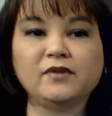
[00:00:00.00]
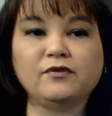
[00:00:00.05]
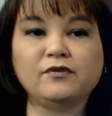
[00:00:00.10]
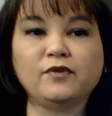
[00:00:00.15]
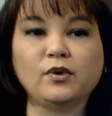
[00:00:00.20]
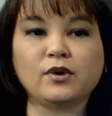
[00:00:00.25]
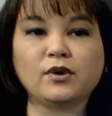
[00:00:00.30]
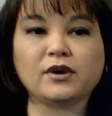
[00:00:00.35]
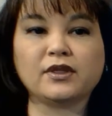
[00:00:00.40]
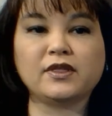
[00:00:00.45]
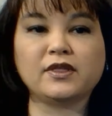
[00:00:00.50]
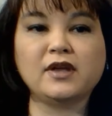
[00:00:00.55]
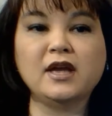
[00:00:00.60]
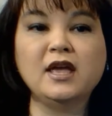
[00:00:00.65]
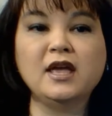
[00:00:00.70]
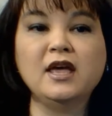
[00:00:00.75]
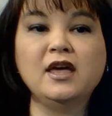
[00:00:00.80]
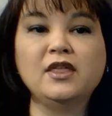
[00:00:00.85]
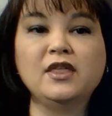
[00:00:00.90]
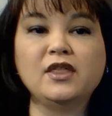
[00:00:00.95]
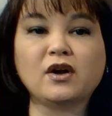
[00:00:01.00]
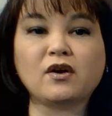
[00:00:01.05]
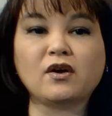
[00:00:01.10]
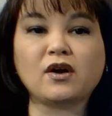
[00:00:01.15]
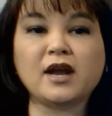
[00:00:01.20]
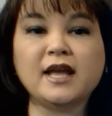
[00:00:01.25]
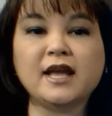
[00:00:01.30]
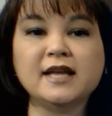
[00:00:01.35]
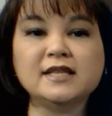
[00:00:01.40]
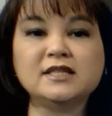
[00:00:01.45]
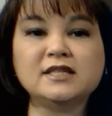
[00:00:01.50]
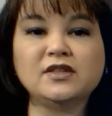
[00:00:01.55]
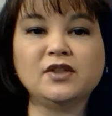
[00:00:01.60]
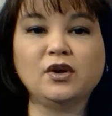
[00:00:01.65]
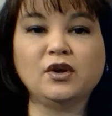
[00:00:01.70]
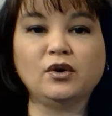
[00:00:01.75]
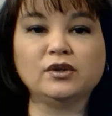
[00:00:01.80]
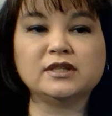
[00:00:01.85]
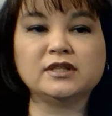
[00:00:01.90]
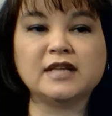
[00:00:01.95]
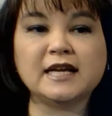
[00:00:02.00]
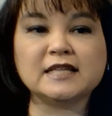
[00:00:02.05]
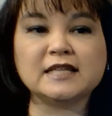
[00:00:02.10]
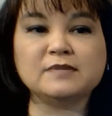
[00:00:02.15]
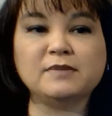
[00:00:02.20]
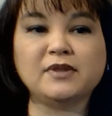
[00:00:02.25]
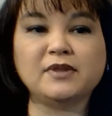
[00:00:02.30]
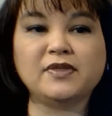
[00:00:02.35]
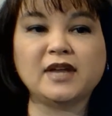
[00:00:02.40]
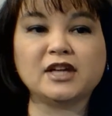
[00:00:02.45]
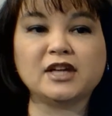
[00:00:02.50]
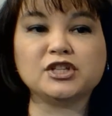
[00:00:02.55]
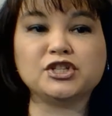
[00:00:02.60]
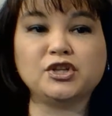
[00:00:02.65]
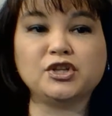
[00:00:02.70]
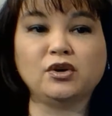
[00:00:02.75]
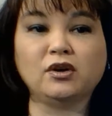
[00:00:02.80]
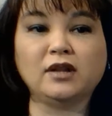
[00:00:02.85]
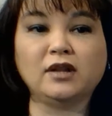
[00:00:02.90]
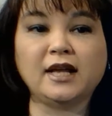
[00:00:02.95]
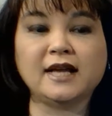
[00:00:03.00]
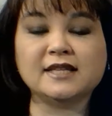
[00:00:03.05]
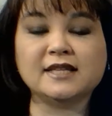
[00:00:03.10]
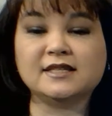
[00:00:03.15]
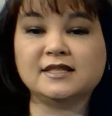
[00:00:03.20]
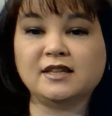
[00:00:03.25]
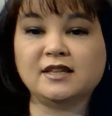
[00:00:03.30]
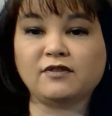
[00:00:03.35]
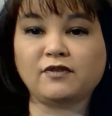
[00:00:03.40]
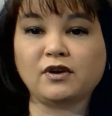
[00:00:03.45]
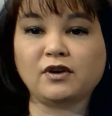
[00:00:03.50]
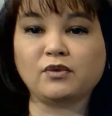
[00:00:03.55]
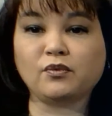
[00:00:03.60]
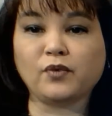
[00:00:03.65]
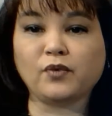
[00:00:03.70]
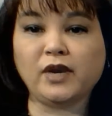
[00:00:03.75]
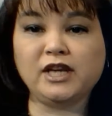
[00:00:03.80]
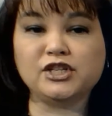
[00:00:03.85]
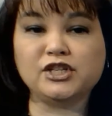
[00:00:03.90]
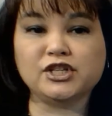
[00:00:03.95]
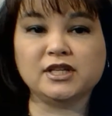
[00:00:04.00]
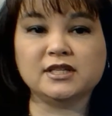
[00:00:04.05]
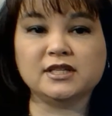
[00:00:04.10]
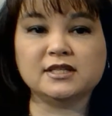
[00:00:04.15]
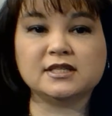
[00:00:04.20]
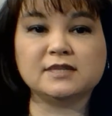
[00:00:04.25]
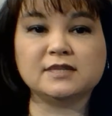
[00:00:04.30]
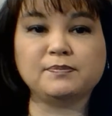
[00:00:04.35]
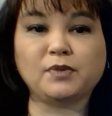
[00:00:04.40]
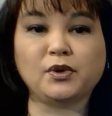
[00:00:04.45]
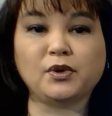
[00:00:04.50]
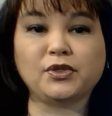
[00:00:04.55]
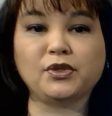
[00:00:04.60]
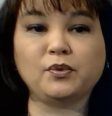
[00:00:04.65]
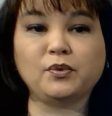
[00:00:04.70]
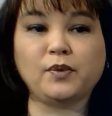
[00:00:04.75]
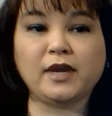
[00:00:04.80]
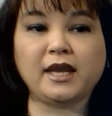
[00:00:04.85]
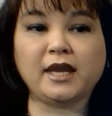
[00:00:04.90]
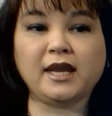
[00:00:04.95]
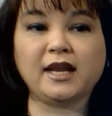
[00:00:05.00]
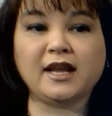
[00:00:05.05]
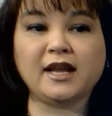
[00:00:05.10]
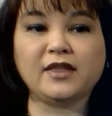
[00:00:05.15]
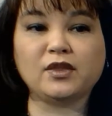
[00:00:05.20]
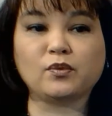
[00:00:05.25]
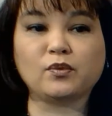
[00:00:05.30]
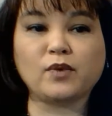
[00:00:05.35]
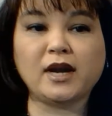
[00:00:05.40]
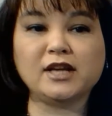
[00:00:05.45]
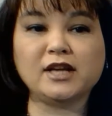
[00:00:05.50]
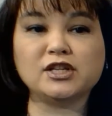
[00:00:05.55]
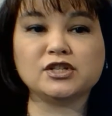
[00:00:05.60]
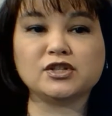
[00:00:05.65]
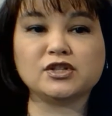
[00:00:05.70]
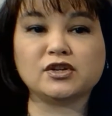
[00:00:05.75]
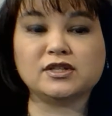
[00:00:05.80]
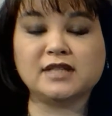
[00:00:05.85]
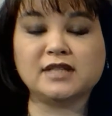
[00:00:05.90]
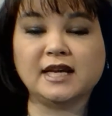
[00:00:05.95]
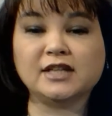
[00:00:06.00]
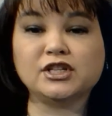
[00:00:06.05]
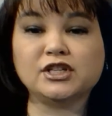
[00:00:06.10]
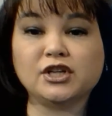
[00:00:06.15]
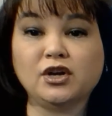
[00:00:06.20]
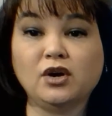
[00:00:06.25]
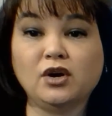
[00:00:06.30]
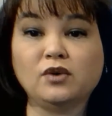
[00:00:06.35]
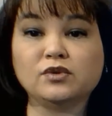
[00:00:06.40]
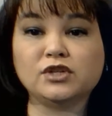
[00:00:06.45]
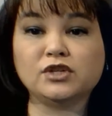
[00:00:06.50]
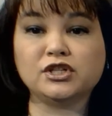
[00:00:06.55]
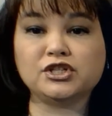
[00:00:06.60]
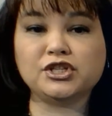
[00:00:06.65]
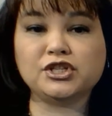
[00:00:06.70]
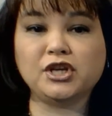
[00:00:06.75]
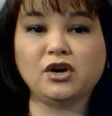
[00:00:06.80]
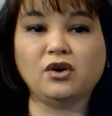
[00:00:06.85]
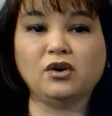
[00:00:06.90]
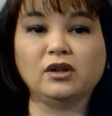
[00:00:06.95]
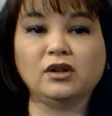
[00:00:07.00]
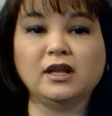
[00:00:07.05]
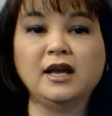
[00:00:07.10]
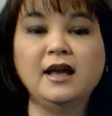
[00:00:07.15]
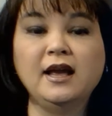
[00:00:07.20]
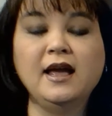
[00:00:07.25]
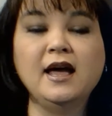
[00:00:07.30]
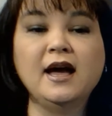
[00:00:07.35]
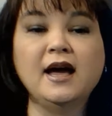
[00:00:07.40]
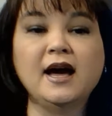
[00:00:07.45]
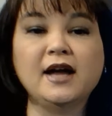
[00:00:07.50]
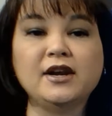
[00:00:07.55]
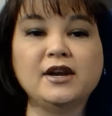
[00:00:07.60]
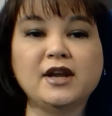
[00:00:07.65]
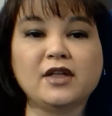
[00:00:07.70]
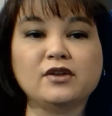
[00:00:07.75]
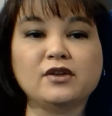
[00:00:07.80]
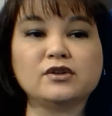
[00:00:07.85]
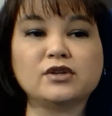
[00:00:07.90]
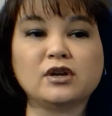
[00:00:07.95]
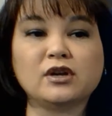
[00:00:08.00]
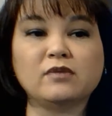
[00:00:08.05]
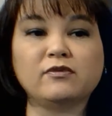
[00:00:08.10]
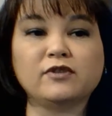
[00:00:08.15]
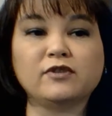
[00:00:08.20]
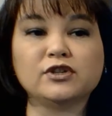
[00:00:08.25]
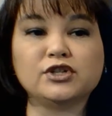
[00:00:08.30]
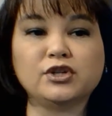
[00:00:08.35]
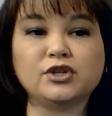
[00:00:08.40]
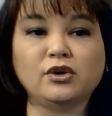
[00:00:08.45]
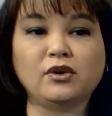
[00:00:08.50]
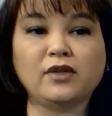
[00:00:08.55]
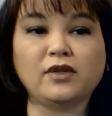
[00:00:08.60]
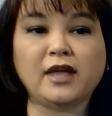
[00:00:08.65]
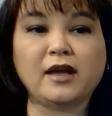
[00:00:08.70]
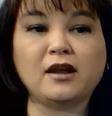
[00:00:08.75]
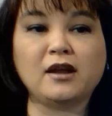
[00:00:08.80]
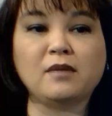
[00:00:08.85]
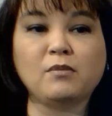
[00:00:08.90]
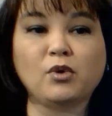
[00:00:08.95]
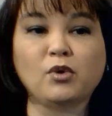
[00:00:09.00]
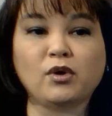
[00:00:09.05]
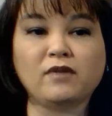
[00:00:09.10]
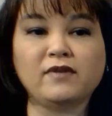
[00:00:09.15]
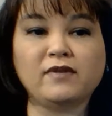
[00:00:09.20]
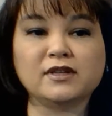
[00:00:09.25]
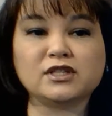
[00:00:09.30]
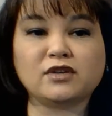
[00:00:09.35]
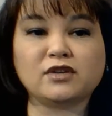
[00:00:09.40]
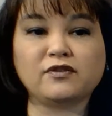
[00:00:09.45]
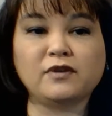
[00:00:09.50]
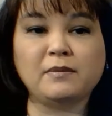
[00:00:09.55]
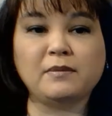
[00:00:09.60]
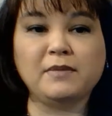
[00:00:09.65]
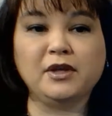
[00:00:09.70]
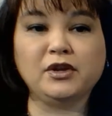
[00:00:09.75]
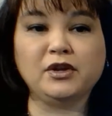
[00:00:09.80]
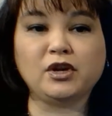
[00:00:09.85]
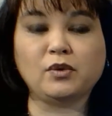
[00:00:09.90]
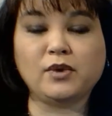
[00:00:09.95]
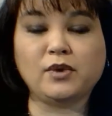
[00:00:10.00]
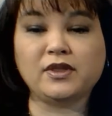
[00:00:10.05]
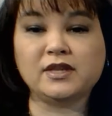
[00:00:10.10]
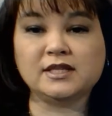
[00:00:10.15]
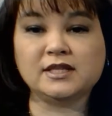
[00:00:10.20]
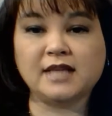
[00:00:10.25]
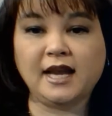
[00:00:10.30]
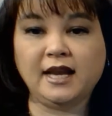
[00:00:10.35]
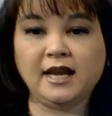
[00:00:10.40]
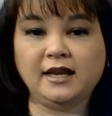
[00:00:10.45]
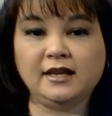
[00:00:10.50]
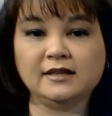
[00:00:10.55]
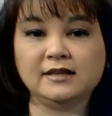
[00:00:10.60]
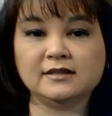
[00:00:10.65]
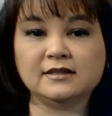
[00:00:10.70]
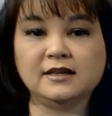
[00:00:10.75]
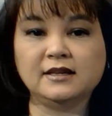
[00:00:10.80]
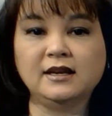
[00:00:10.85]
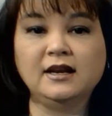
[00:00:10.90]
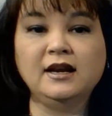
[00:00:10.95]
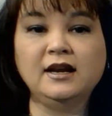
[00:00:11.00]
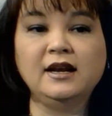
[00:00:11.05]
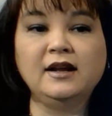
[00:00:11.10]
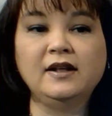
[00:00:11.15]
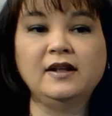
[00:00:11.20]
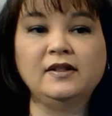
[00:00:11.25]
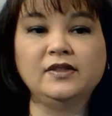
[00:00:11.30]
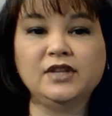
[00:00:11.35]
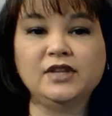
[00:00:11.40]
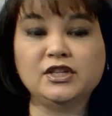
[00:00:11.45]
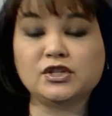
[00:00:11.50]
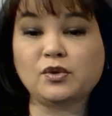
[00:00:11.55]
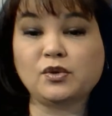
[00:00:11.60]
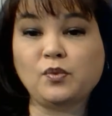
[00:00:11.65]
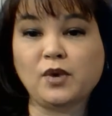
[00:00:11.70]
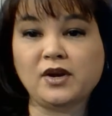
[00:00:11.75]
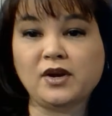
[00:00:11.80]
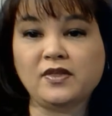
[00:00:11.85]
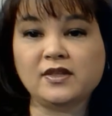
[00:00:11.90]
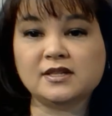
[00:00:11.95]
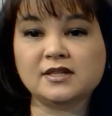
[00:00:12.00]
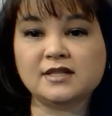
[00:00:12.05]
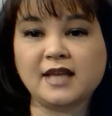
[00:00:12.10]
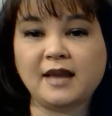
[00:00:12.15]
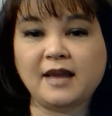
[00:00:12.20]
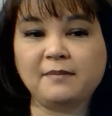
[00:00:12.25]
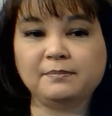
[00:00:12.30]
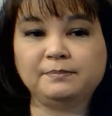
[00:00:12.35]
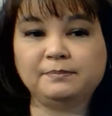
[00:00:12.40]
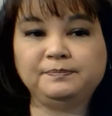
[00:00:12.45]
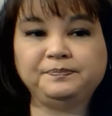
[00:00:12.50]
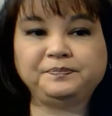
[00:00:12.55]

Fourth, there are hints in the Old Testament that Sheol has different regions. Both the wicked and the righteous are said to go to Sheol. Another term for Sheol that more of us are familiar with is Hades. These are one and the same.